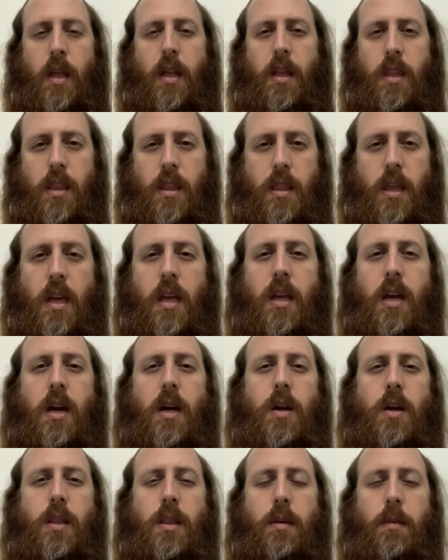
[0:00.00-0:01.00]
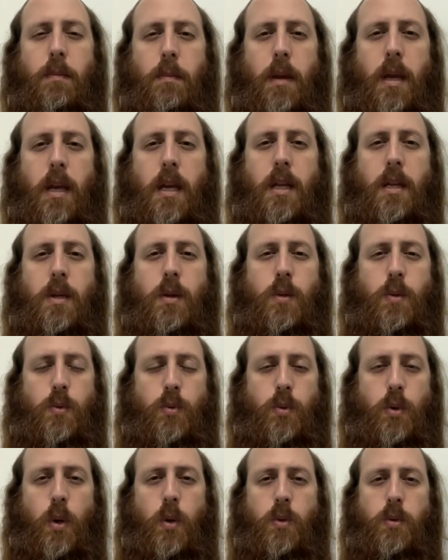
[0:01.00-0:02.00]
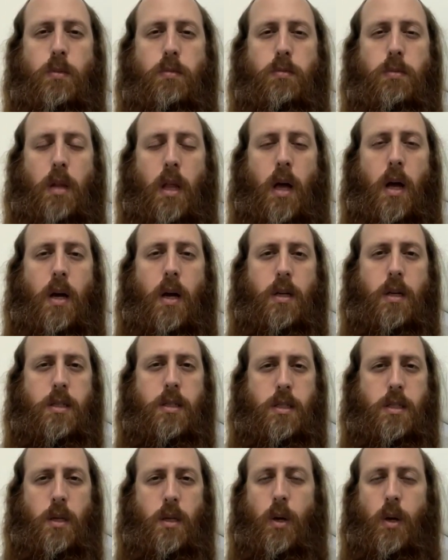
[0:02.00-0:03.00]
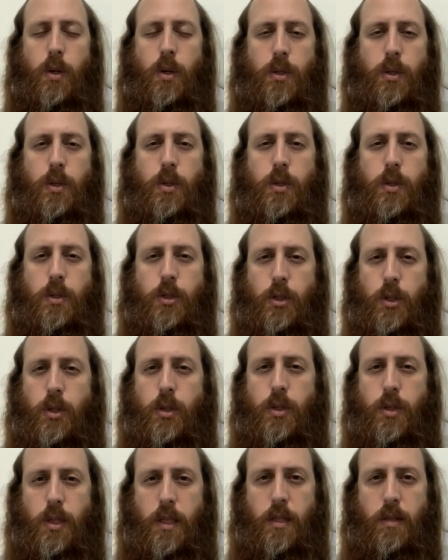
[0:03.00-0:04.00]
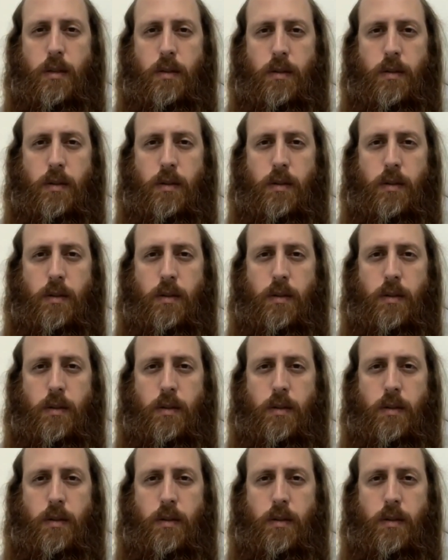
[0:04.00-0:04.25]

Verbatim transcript: they are the main roadblocks on your journey.